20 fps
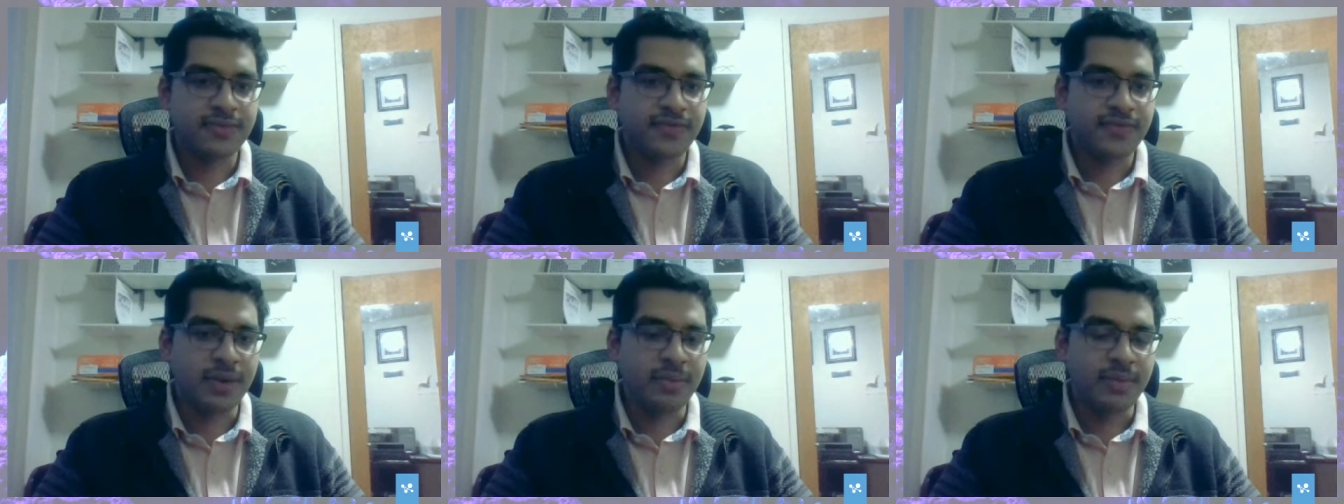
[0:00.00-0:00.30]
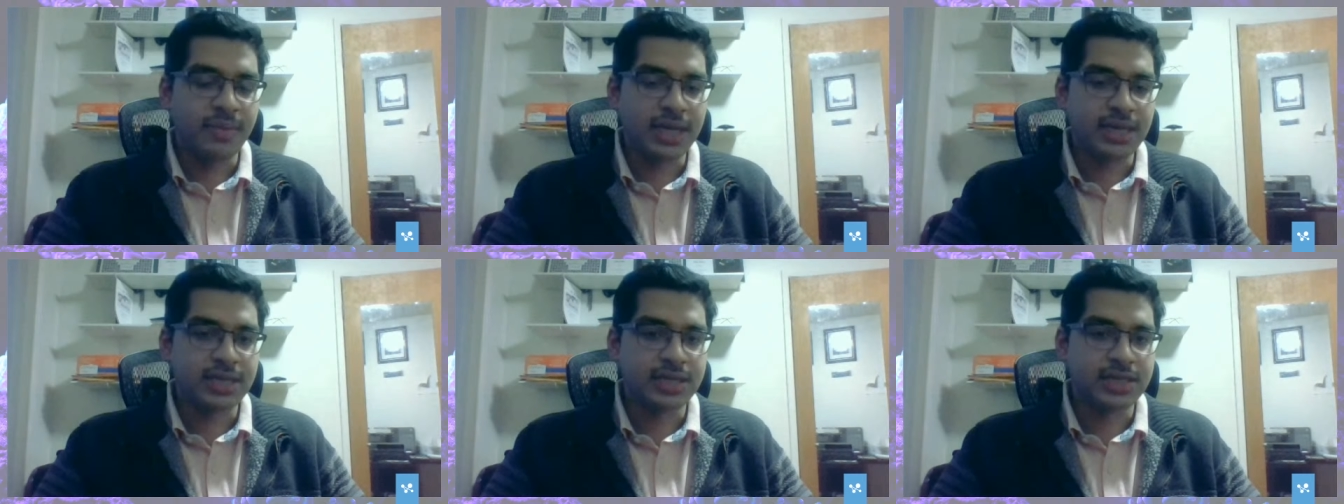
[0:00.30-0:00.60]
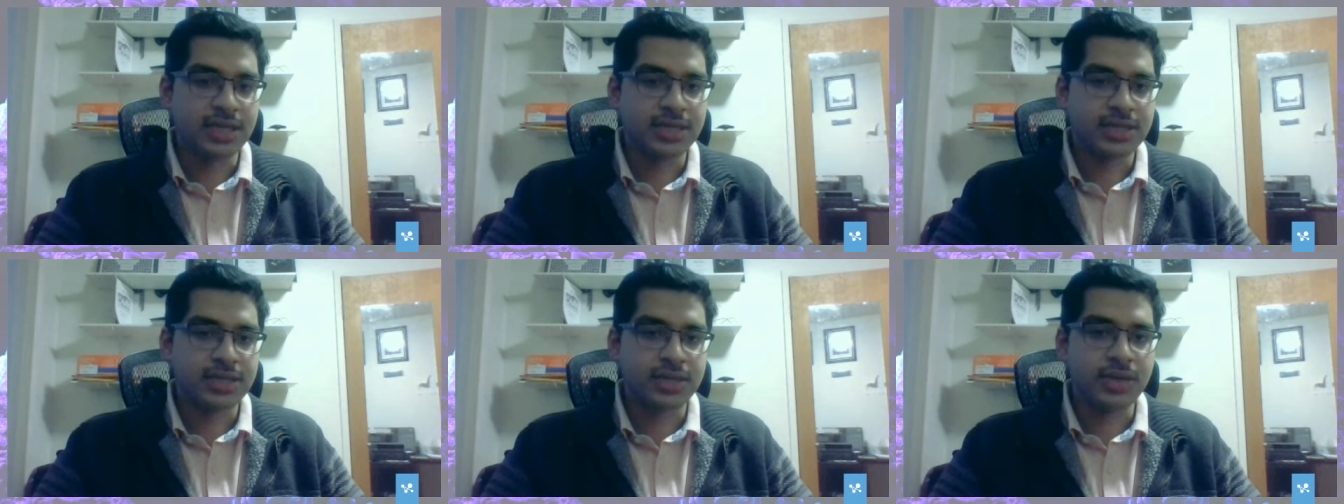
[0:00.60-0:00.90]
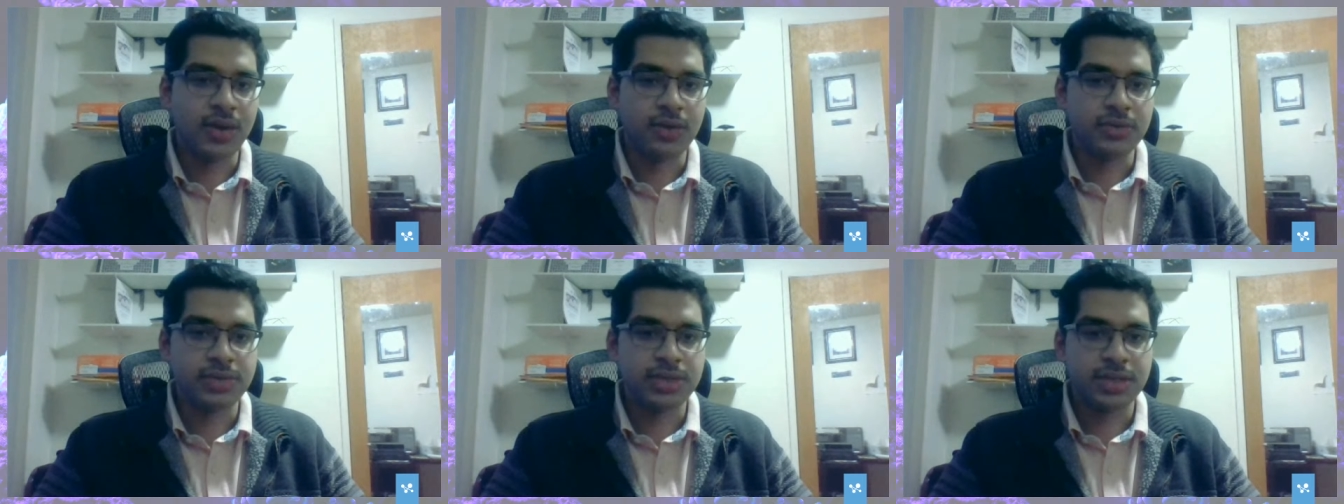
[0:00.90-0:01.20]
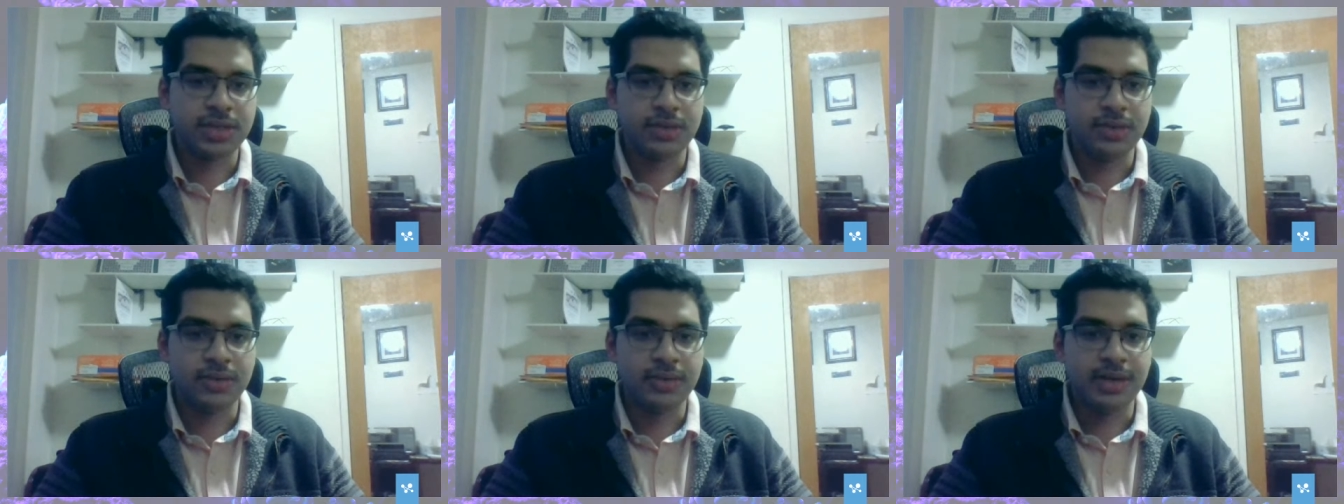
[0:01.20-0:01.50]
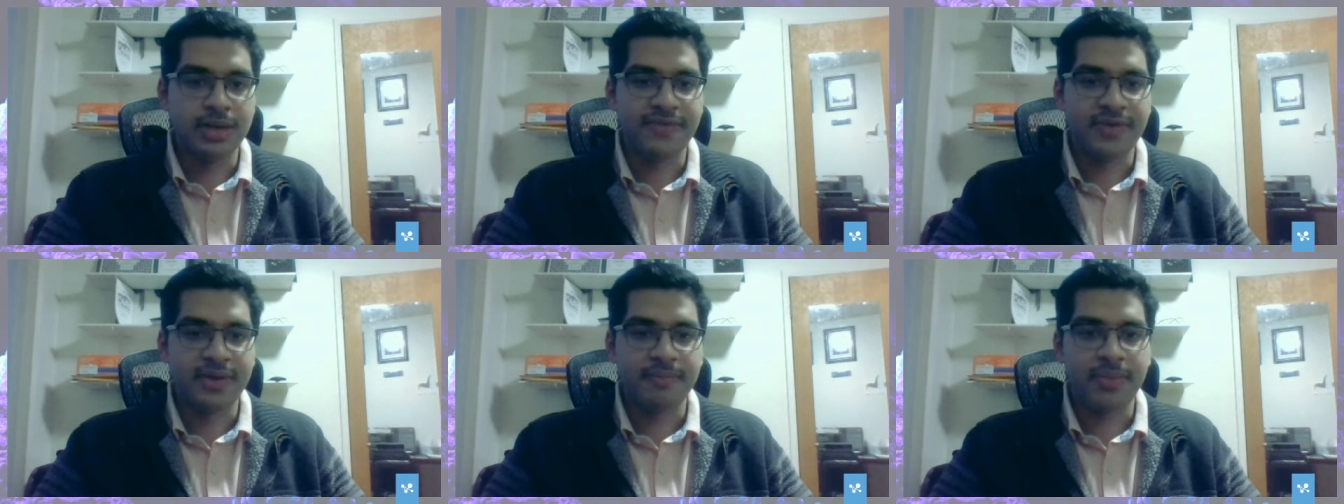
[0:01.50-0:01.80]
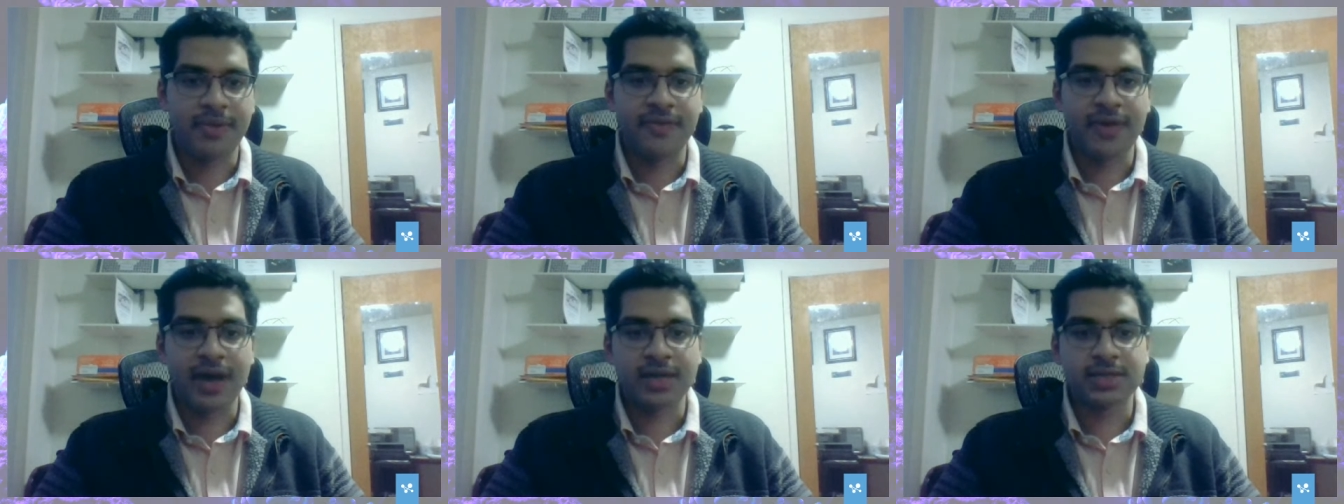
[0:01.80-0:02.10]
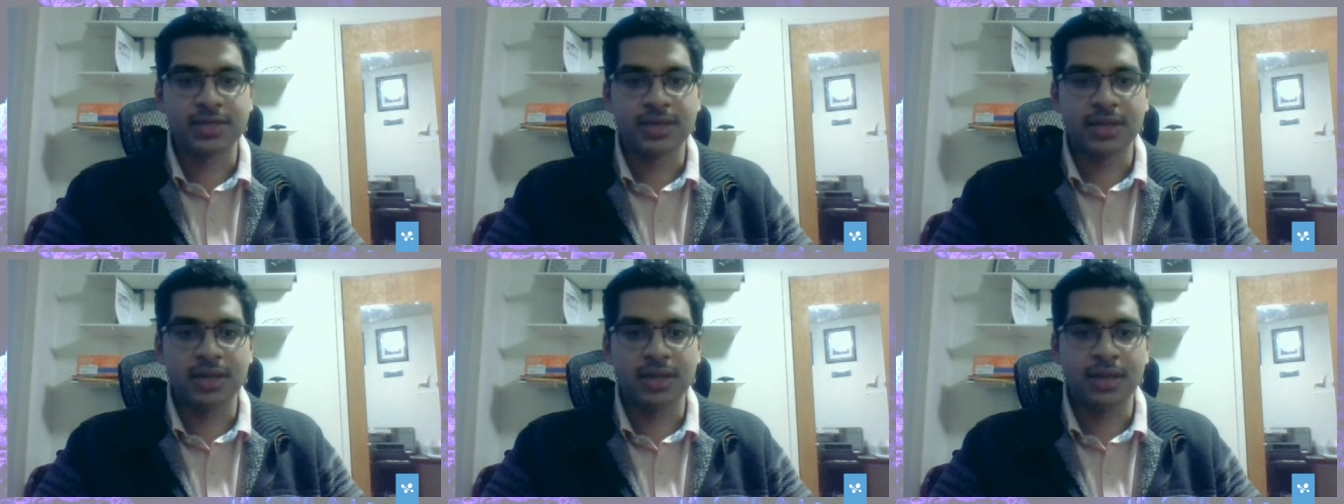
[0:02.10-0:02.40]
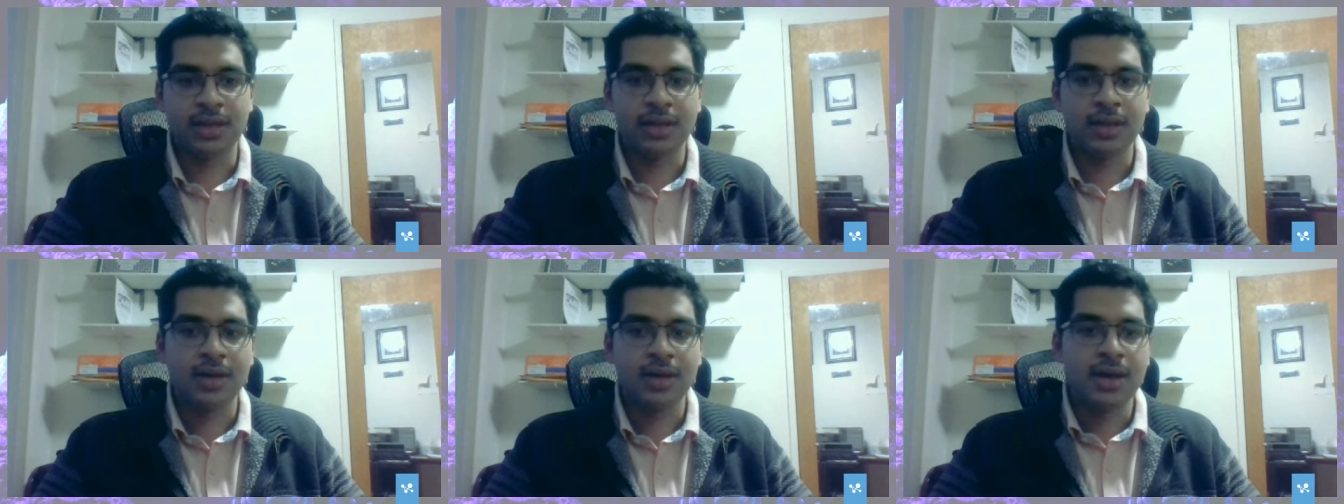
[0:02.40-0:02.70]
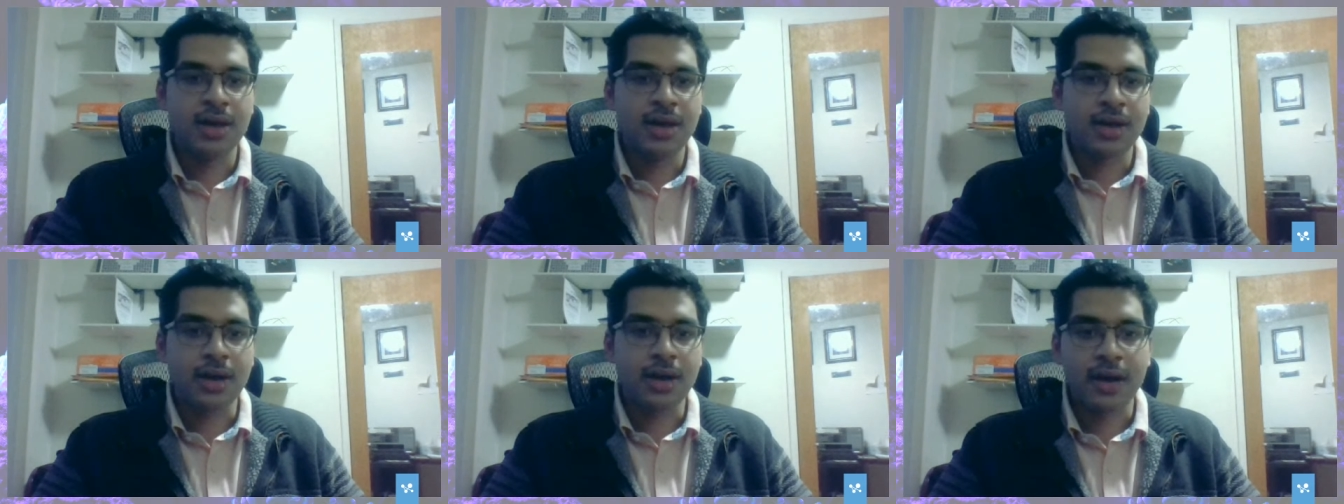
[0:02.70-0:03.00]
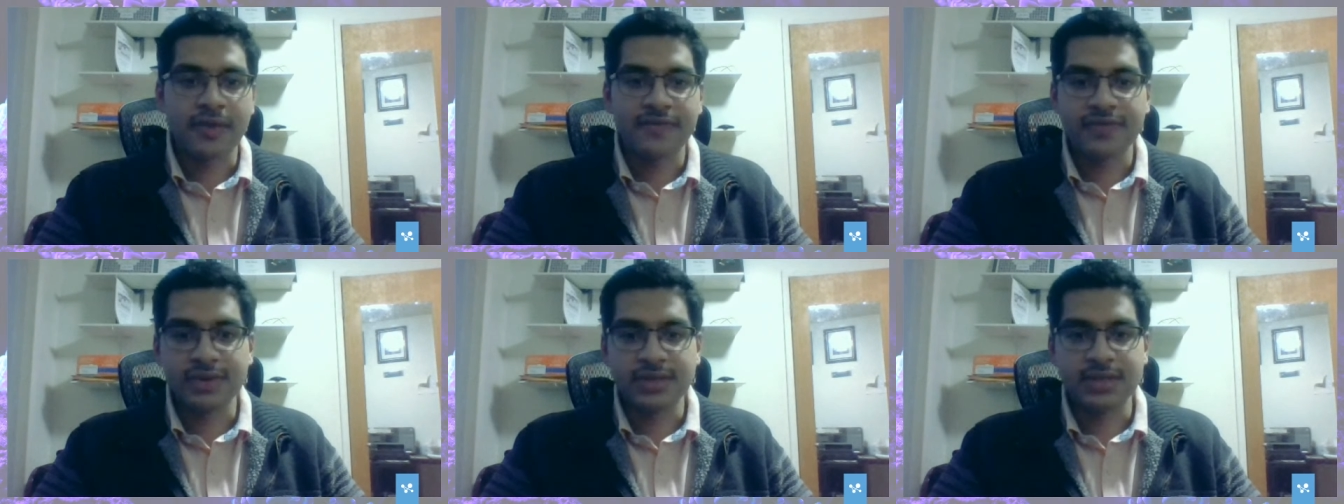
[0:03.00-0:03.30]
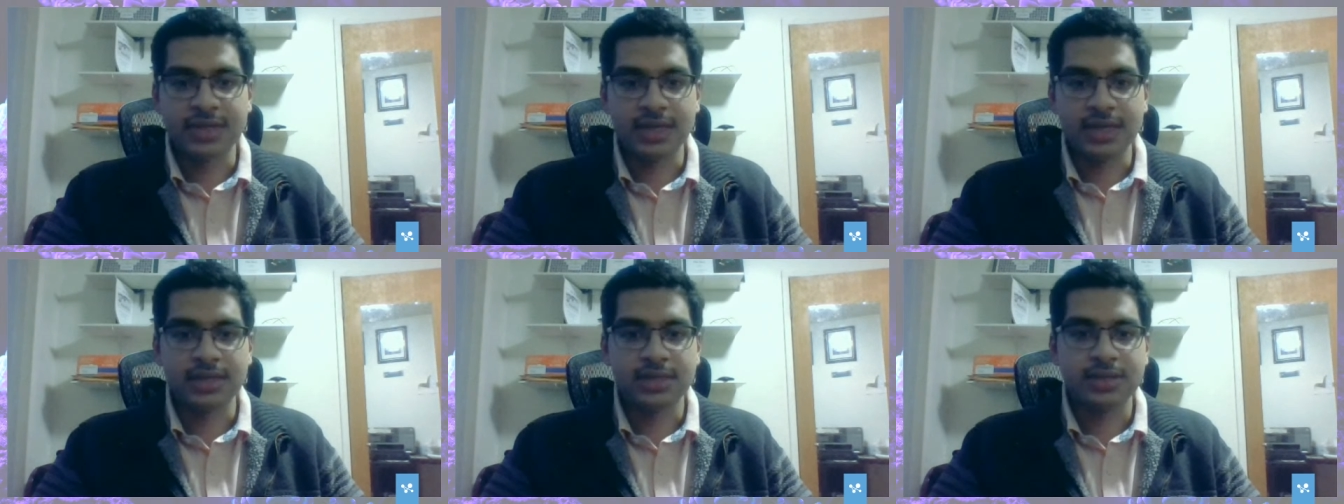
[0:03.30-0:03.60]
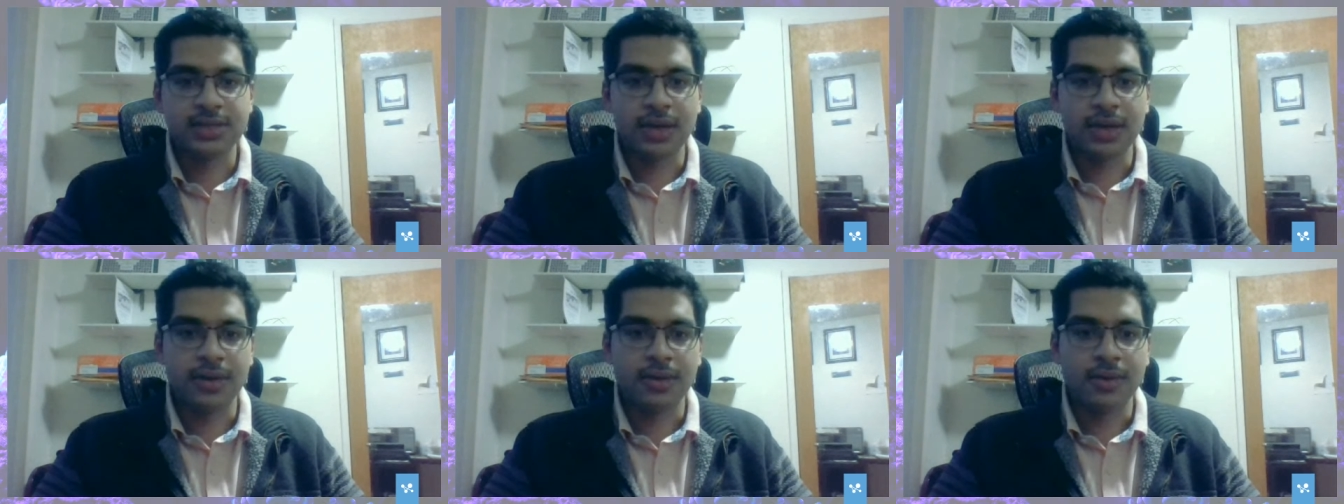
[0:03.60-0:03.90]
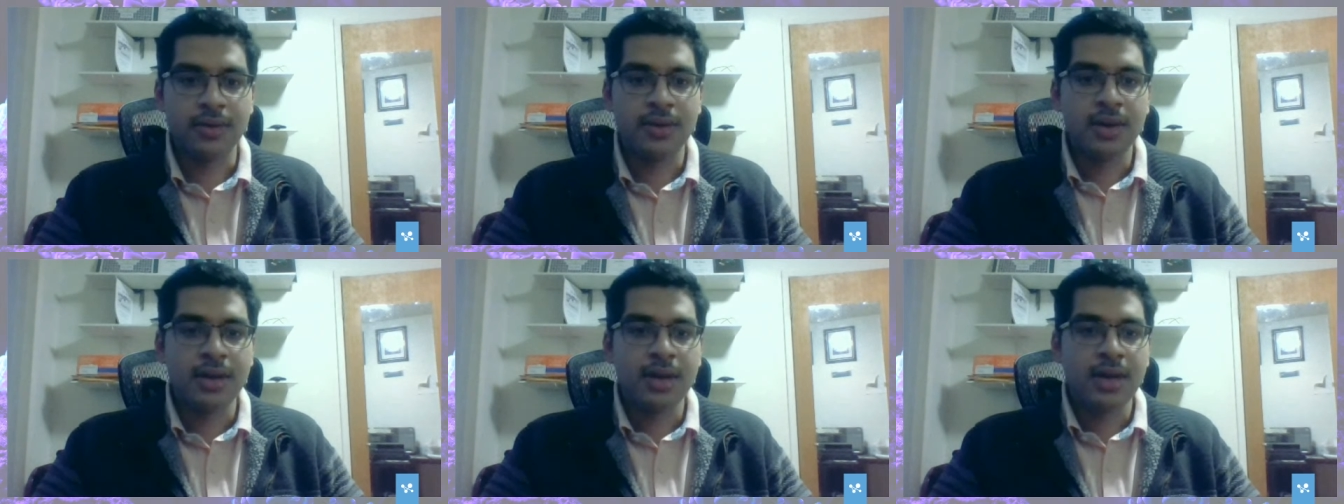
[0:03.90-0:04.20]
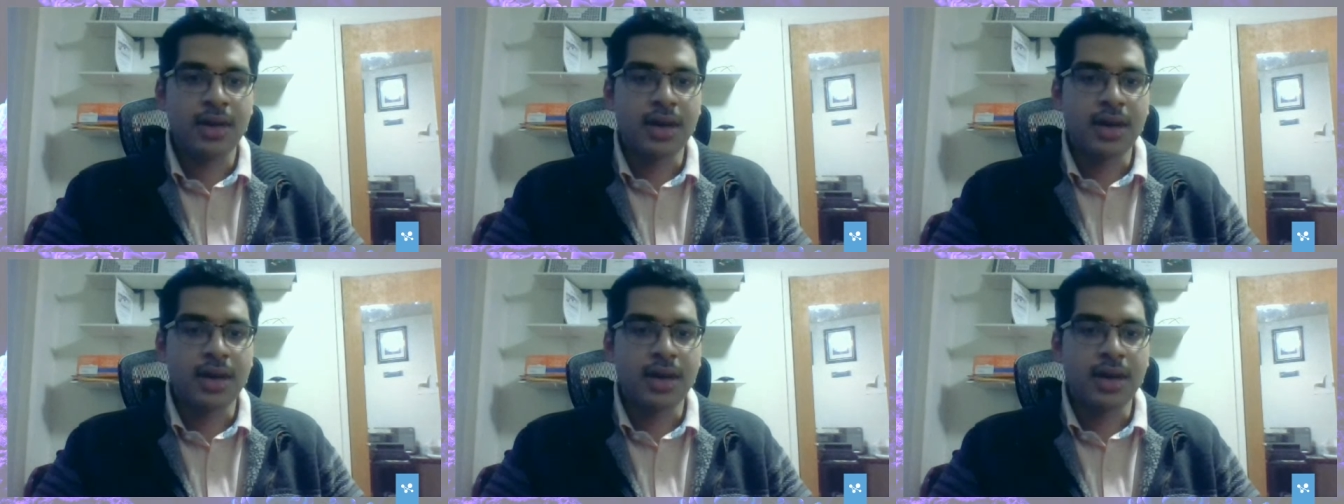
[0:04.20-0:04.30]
for me to just go to different professional conferences. So